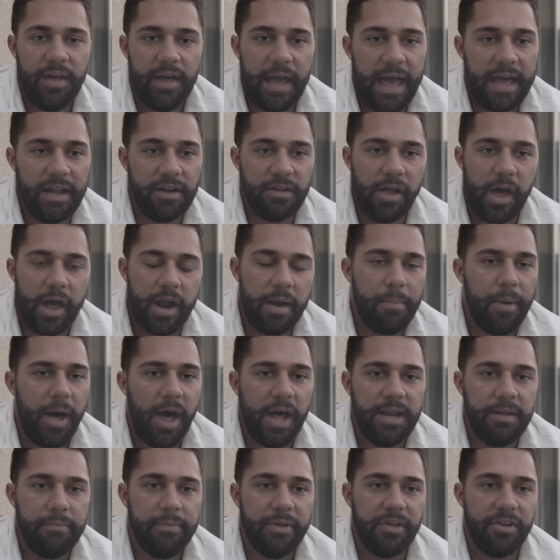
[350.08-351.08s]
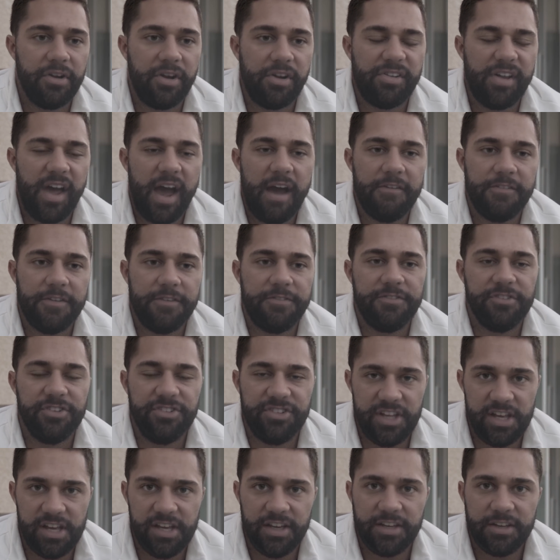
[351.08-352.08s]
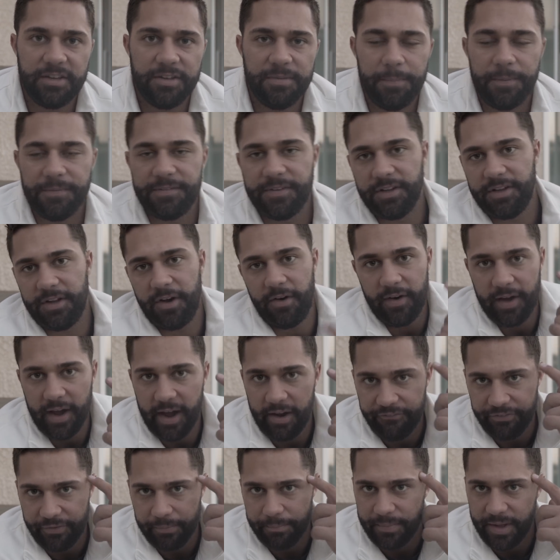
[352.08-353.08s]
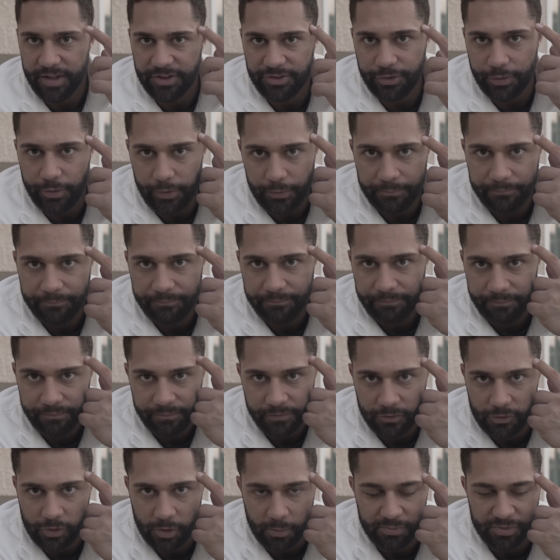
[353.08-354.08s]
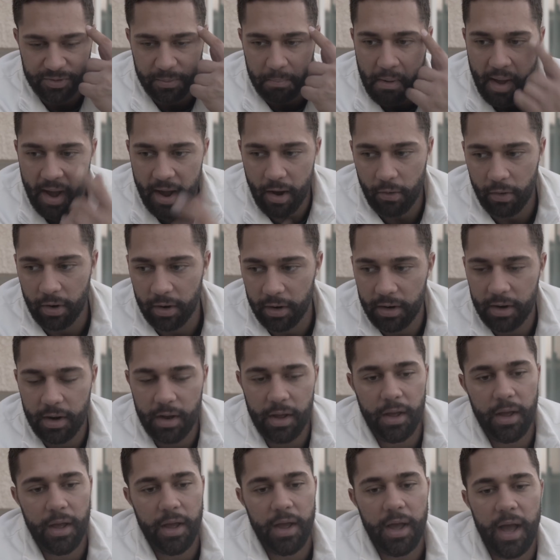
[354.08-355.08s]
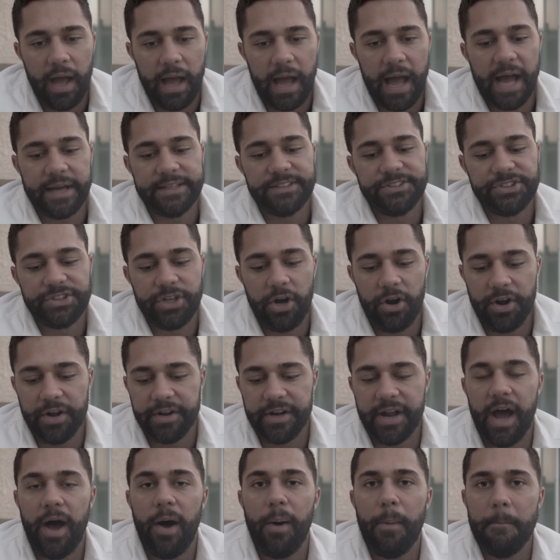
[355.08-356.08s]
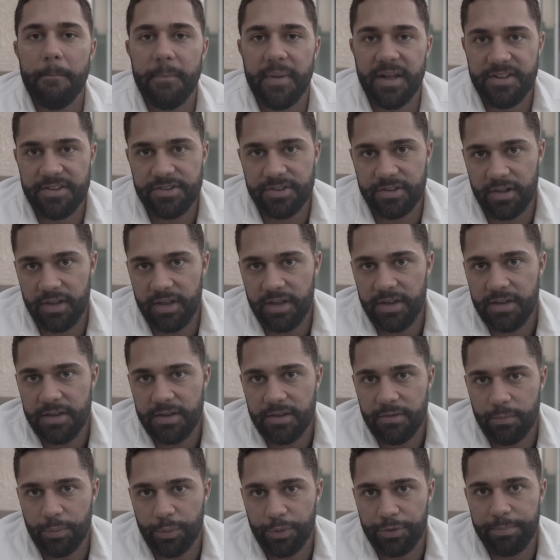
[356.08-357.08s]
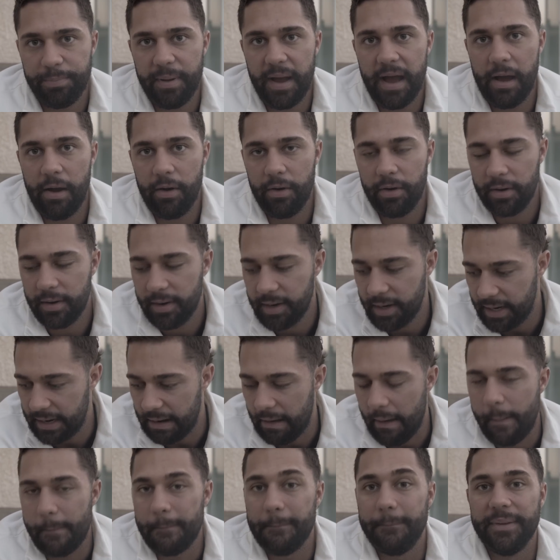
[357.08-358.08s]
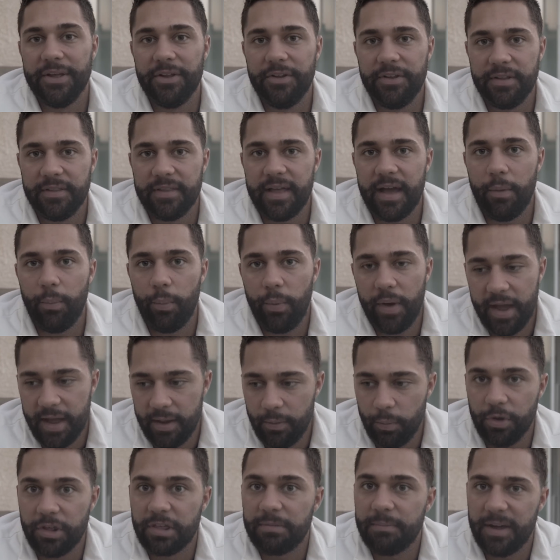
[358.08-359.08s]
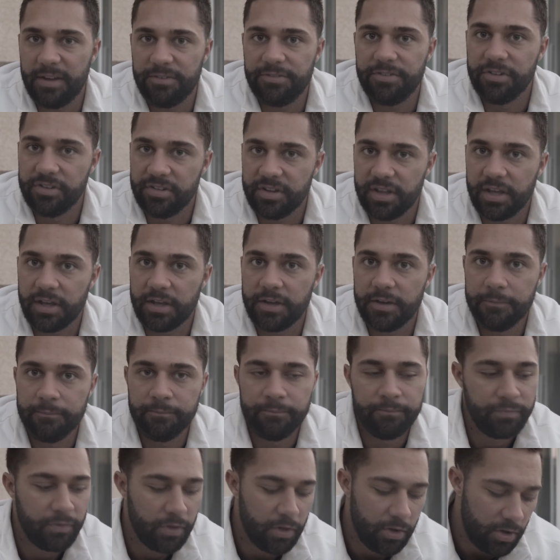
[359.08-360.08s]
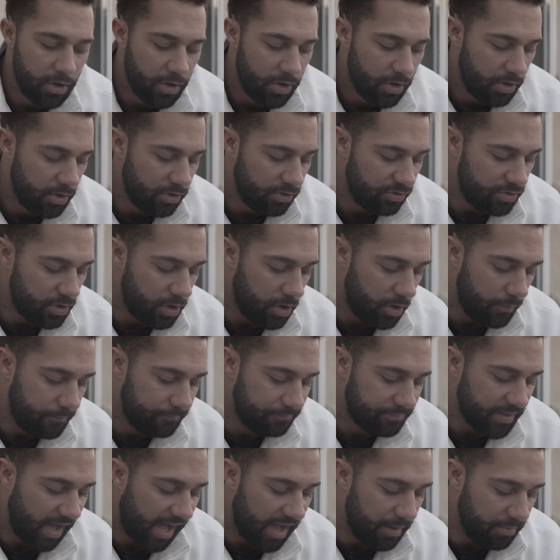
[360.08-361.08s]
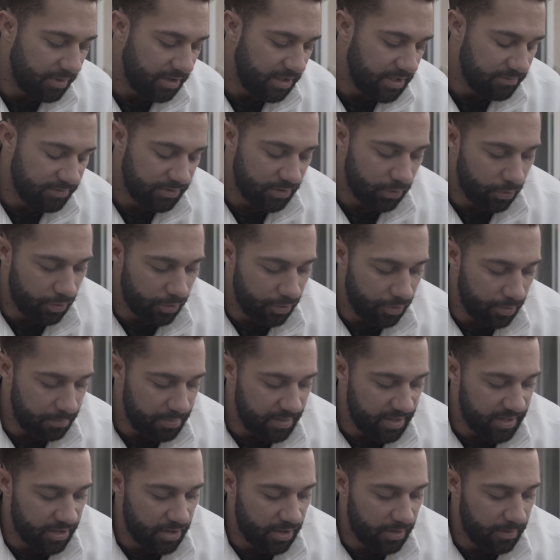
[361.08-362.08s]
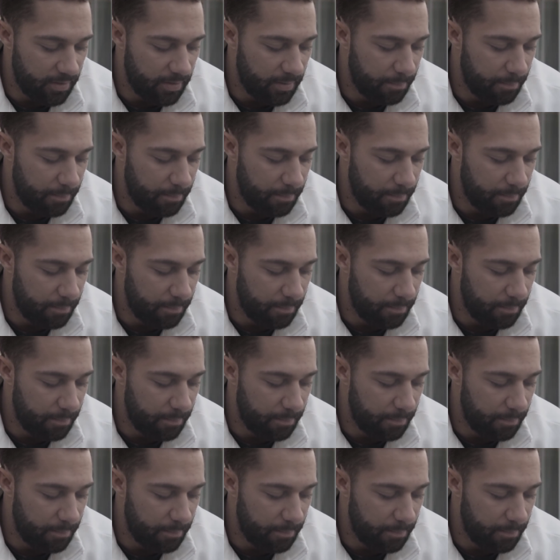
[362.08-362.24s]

And a lot of bodybuilders have the physique, but they don't have the mental in terms of power. I started out mentally with power, and I'm building that way with my physique. So I believe in order to be a